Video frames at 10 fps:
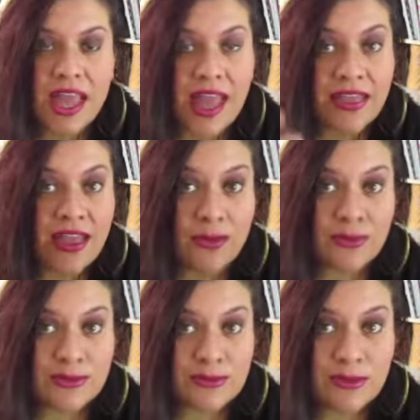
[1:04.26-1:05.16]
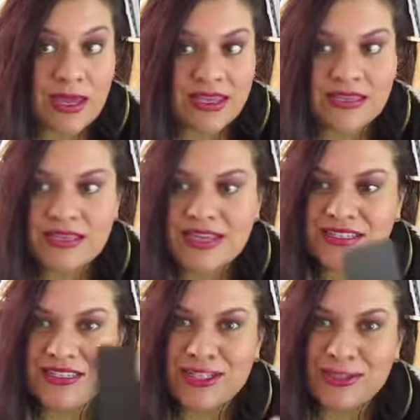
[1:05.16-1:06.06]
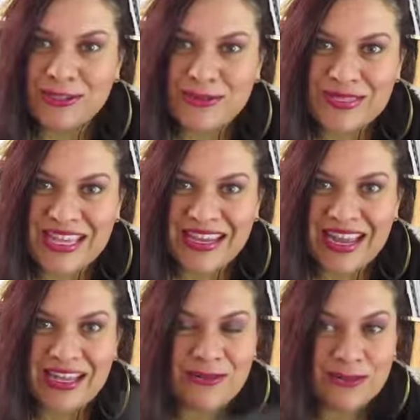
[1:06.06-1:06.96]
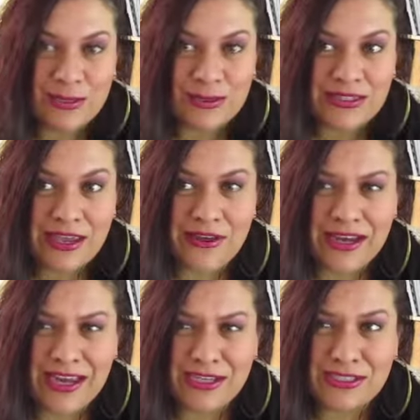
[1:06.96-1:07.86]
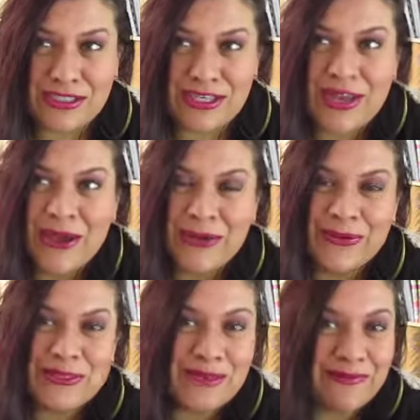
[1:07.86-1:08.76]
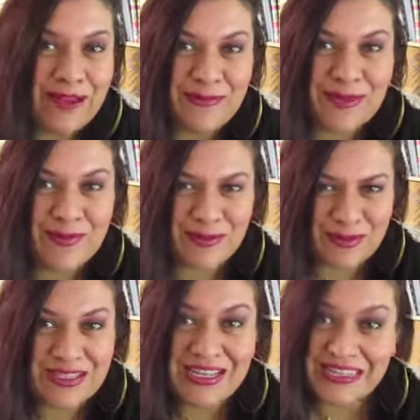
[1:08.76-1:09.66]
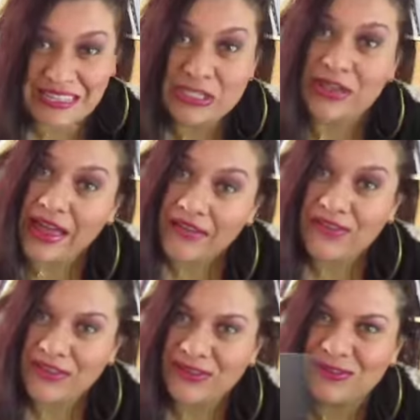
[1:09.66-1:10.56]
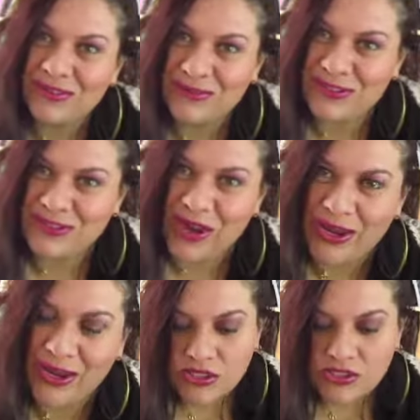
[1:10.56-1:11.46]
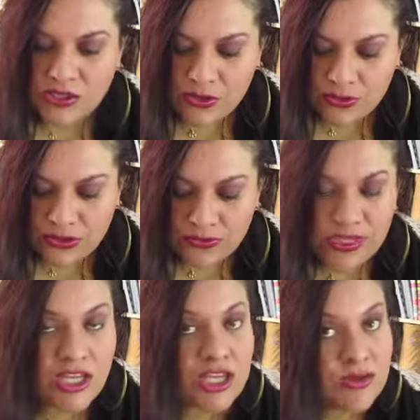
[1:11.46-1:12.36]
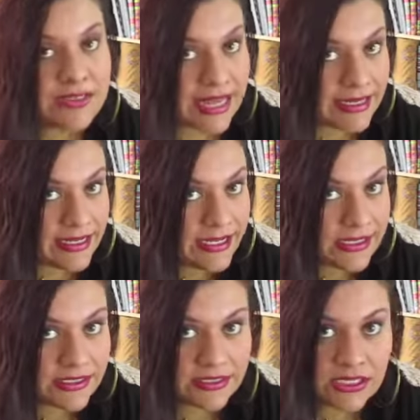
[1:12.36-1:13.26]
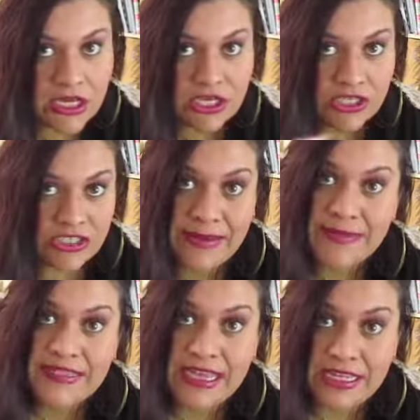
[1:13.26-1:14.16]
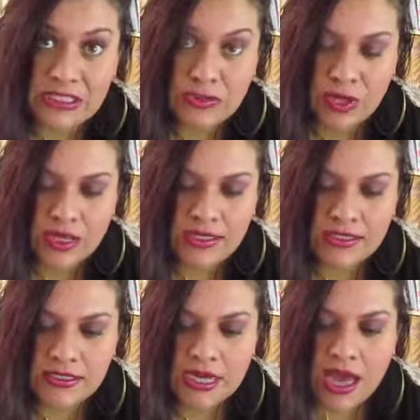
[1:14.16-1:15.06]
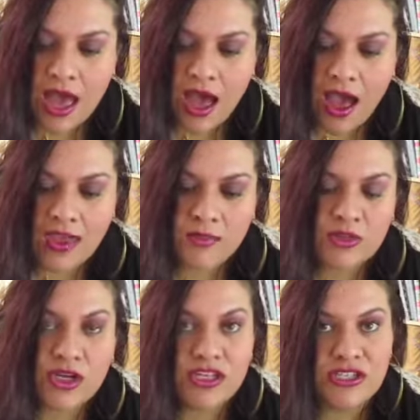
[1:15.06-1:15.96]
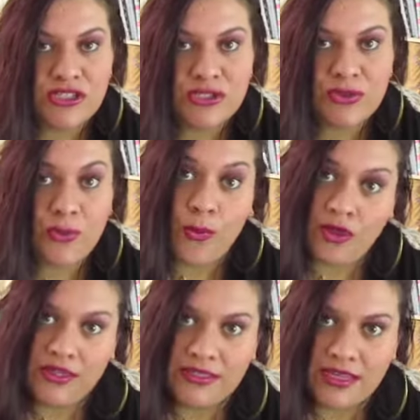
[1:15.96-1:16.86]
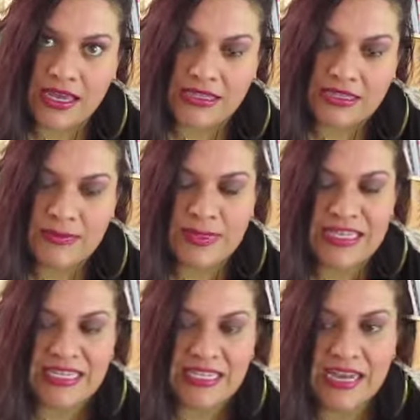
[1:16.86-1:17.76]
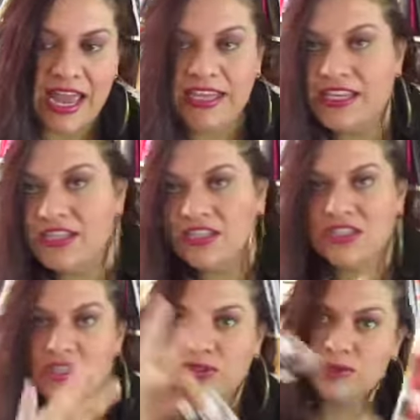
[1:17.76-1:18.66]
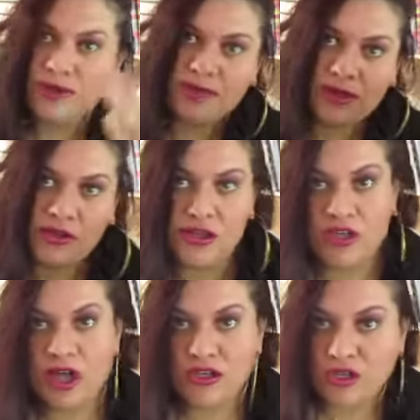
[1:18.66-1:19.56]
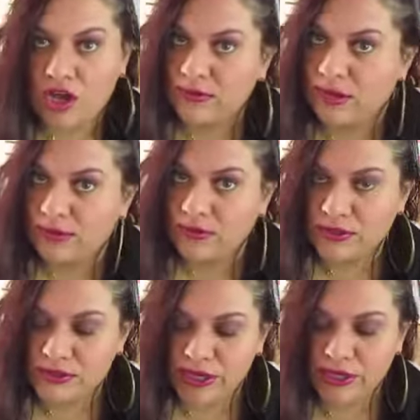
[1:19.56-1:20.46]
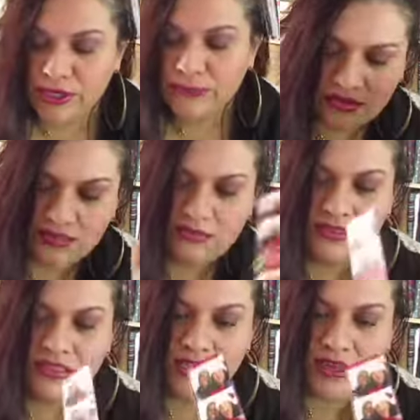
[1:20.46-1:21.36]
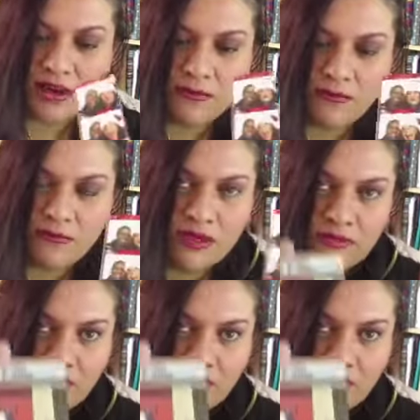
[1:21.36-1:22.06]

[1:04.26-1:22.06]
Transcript: And that was great because they didn't lose it and it was always there. And I actually know some family members that still have it on their refrigerator. So you can use any shape and size you want. I am drawn to the wallet sizes because then I can just do a bigger collage on my refrigerator. This was like our one